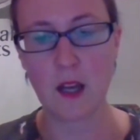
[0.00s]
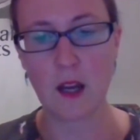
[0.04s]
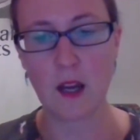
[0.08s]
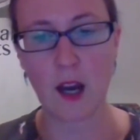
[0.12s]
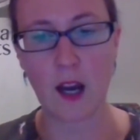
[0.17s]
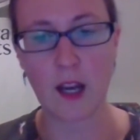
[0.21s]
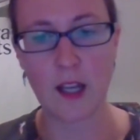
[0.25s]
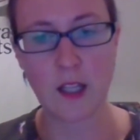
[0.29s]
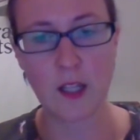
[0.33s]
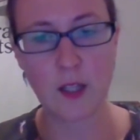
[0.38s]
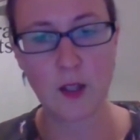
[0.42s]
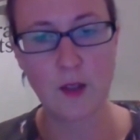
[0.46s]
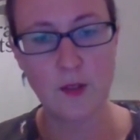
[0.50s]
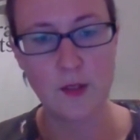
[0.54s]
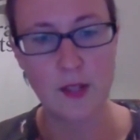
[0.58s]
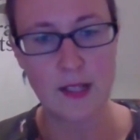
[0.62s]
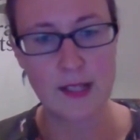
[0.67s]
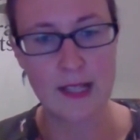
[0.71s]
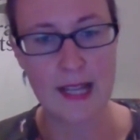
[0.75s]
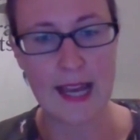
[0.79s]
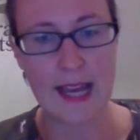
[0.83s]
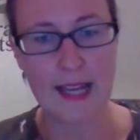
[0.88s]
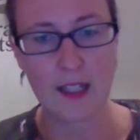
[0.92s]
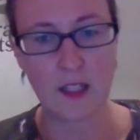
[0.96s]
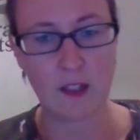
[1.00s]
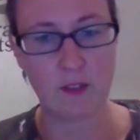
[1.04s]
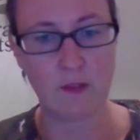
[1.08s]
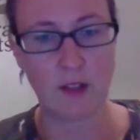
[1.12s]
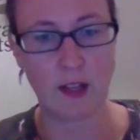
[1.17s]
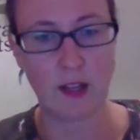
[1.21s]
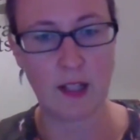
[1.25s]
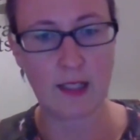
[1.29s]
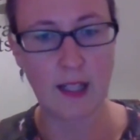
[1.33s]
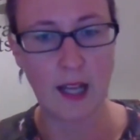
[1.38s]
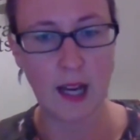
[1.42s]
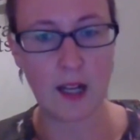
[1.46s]
I used a deck of
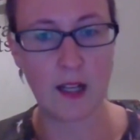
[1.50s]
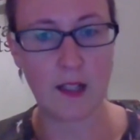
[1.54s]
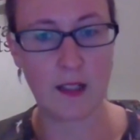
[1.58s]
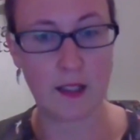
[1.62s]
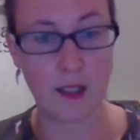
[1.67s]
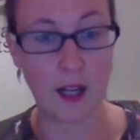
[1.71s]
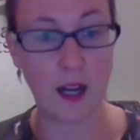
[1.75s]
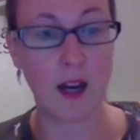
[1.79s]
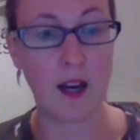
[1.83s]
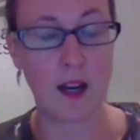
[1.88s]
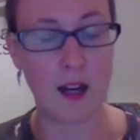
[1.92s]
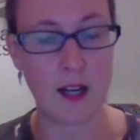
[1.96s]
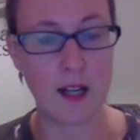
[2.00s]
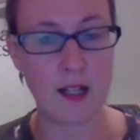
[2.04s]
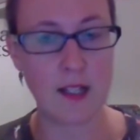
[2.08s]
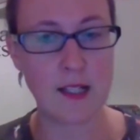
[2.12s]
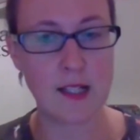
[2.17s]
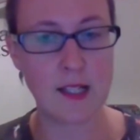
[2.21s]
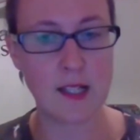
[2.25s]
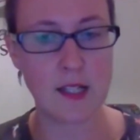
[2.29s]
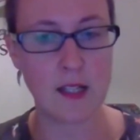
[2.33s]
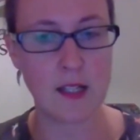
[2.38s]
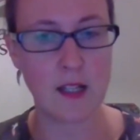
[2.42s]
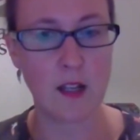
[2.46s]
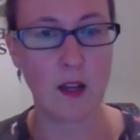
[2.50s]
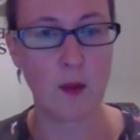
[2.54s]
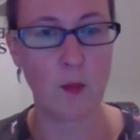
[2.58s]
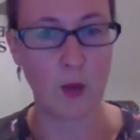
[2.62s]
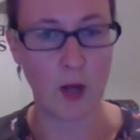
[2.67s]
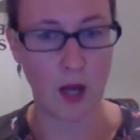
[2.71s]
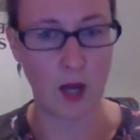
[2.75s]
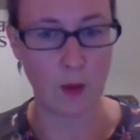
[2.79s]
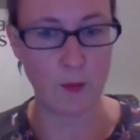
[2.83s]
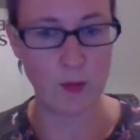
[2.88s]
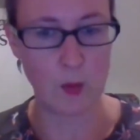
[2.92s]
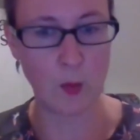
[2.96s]
color cards
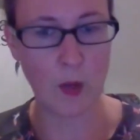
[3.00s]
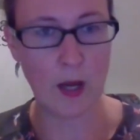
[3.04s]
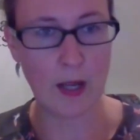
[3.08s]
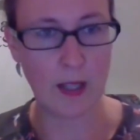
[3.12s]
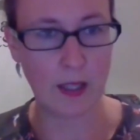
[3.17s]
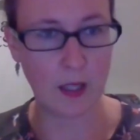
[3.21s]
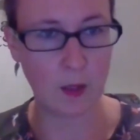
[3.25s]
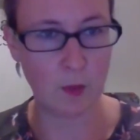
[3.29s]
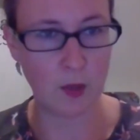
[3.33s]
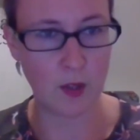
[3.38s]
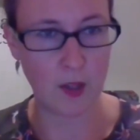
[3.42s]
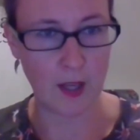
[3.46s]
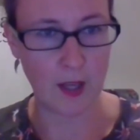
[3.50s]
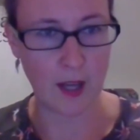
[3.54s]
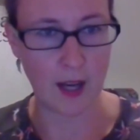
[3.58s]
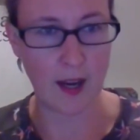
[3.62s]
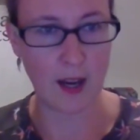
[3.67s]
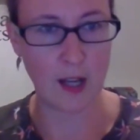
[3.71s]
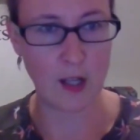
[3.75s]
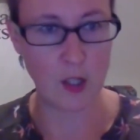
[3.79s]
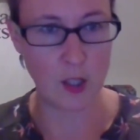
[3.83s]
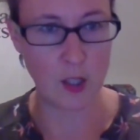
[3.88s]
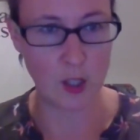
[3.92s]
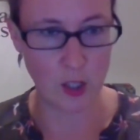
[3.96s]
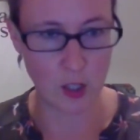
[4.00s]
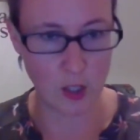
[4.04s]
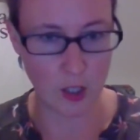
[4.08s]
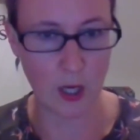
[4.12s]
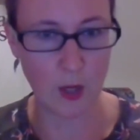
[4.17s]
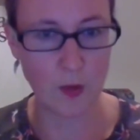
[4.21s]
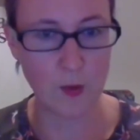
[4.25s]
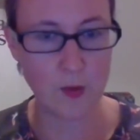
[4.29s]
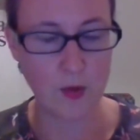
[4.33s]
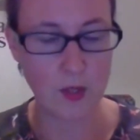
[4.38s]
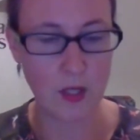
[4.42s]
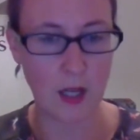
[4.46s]
when I was working with her, and she
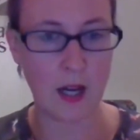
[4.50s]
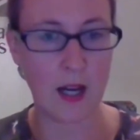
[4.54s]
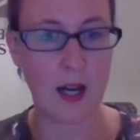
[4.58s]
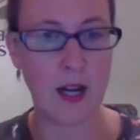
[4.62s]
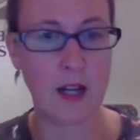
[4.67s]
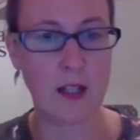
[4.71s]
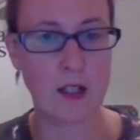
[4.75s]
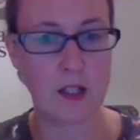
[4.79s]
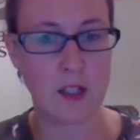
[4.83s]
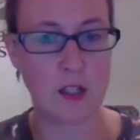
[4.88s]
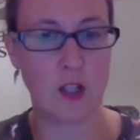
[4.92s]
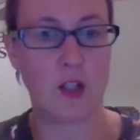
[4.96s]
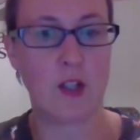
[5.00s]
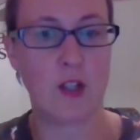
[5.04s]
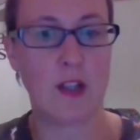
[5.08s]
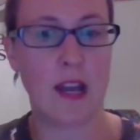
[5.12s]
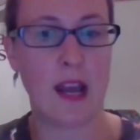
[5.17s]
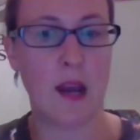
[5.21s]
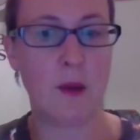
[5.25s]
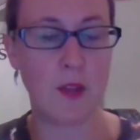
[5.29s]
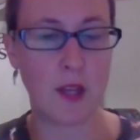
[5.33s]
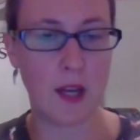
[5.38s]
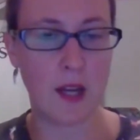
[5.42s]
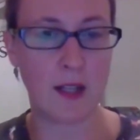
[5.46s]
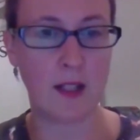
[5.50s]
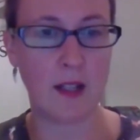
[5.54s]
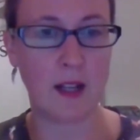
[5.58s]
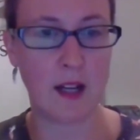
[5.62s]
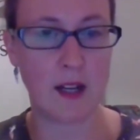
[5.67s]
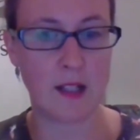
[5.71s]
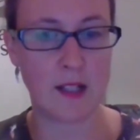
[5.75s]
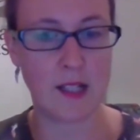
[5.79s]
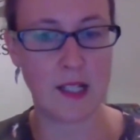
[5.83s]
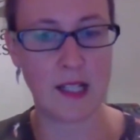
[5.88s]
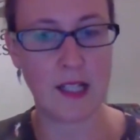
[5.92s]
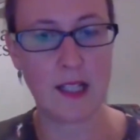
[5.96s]
chose cards to share with her
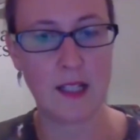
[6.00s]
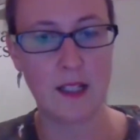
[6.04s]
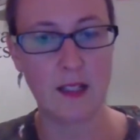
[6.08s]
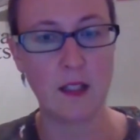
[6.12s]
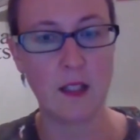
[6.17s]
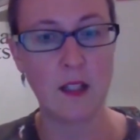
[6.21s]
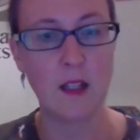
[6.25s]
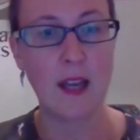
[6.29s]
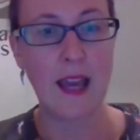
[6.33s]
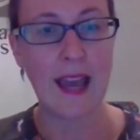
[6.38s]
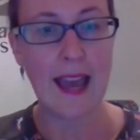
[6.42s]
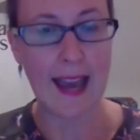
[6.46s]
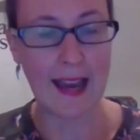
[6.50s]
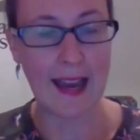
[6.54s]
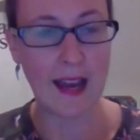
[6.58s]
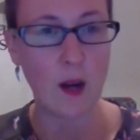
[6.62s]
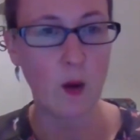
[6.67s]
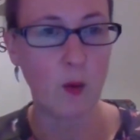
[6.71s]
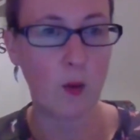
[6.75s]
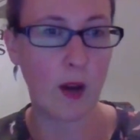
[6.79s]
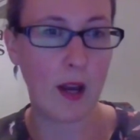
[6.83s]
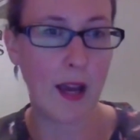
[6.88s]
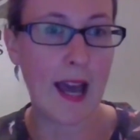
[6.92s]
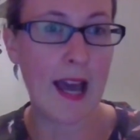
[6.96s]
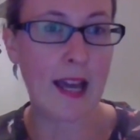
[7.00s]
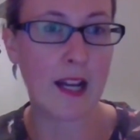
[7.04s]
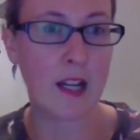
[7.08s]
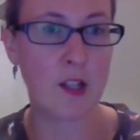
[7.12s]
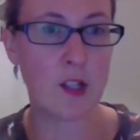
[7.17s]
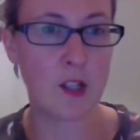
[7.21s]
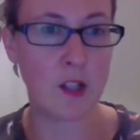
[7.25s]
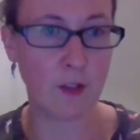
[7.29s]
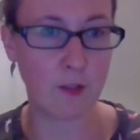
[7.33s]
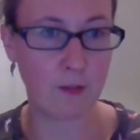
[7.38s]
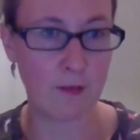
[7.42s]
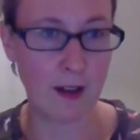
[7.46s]
guardian how her
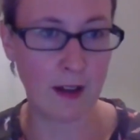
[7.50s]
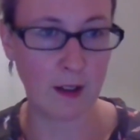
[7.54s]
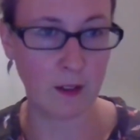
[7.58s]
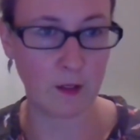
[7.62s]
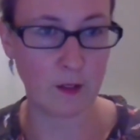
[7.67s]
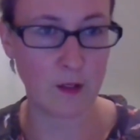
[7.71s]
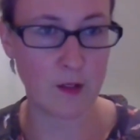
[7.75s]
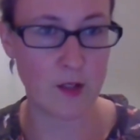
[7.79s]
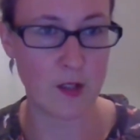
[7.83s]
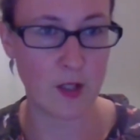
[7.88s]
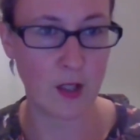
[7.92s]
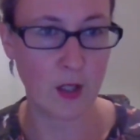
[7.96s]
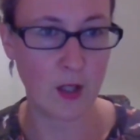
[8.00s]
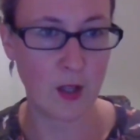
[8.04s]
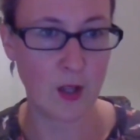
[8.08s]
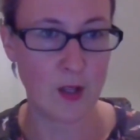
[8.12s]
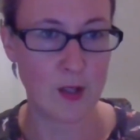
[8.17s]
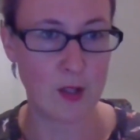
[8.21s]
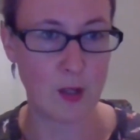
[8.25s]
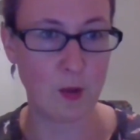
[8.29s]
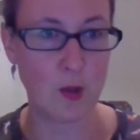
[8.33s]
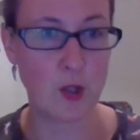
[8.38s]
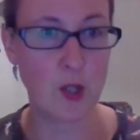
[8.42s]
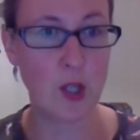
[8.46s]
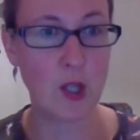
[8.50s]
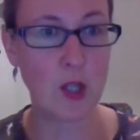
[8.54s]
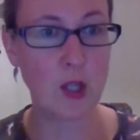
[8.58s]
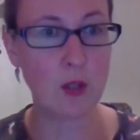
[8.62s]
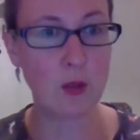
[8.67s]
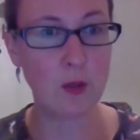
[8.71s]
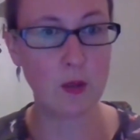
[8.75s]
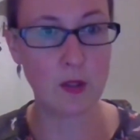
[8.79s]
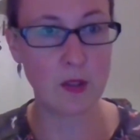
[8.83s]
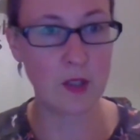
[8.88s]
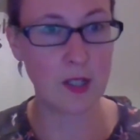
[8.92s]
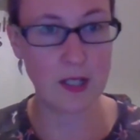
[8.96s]
energy felt. So
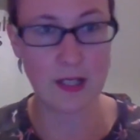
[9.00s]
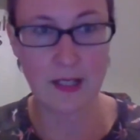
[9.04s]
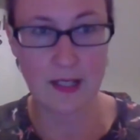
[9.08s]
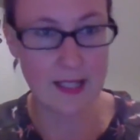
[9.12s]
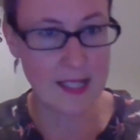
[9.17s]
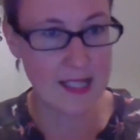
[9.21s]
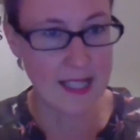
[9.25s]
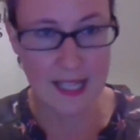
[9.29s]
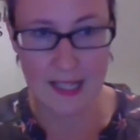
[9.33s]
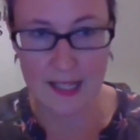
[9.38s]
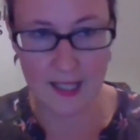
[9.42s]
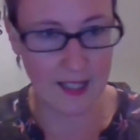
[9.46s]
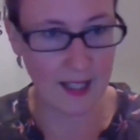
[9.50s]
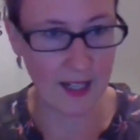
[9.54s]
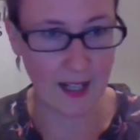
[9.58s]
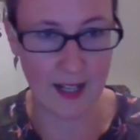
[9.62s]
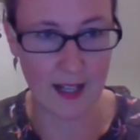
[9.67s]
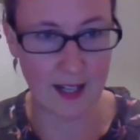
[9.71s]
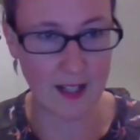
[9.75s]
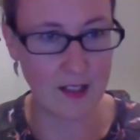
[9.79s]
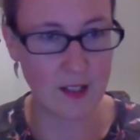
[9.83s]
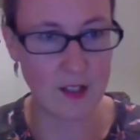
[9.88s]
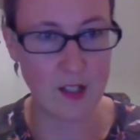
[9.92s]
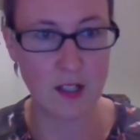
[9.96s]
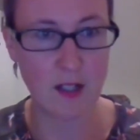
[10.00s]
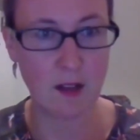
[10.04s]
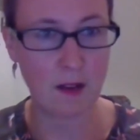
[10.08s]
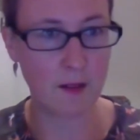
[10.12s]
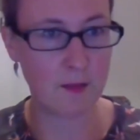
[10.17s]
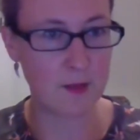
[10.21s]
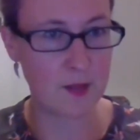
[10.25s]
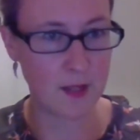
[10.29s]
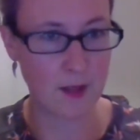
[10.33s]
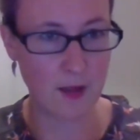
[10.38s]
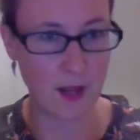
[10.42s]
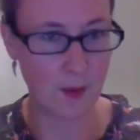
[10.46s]
she didn't see the cards,
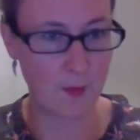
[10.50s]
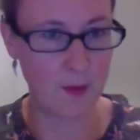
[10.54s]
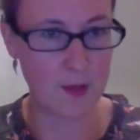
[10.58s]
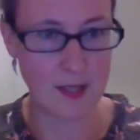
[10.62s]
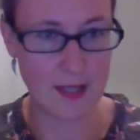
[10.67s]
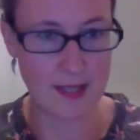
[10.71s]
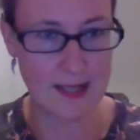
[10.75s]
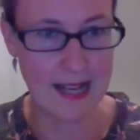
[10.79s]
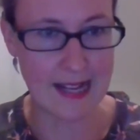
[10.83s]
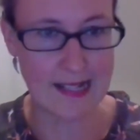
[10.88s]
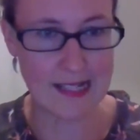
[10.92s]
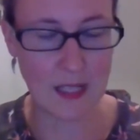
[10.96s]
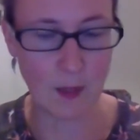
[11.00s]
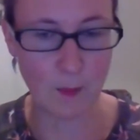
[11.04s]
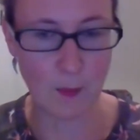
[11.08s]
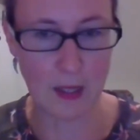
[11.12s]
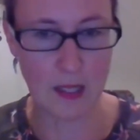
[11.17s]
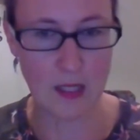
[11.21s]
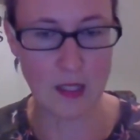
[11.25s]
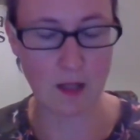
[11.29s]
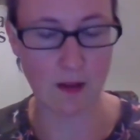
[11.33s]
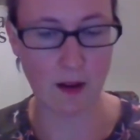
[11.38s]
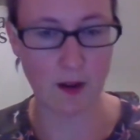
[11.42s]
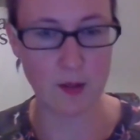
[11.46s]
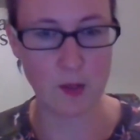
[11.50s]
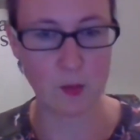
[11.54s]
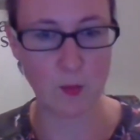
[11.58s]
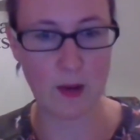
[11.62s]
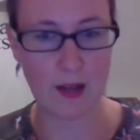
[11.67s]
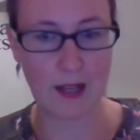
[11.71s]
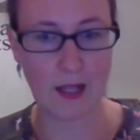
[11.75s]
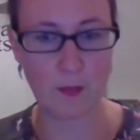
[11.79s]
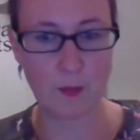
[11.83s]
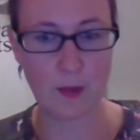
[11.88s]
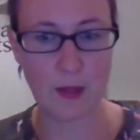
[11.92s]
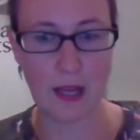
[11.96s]
it was a static picture. I was
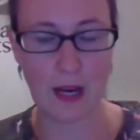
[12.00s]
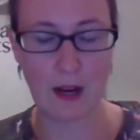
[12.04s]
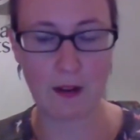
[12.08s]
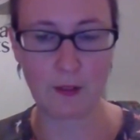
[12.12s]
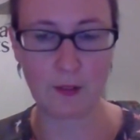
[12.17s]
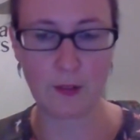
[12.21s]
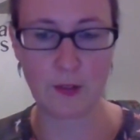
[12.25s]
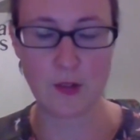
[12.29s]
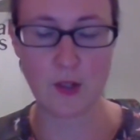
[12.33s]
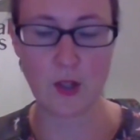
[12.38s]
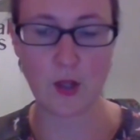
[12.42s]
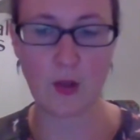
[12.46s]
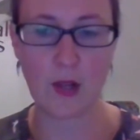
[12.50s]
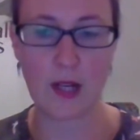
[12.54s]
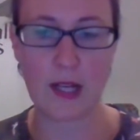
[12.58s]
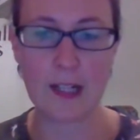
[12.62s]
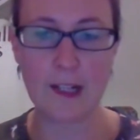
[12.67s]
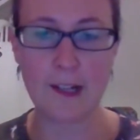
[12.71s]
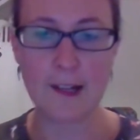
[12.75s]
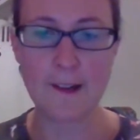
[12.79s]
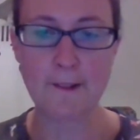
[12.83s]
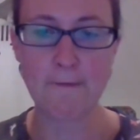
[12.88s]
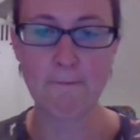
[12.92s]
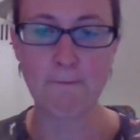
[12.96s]
working with her on the screen.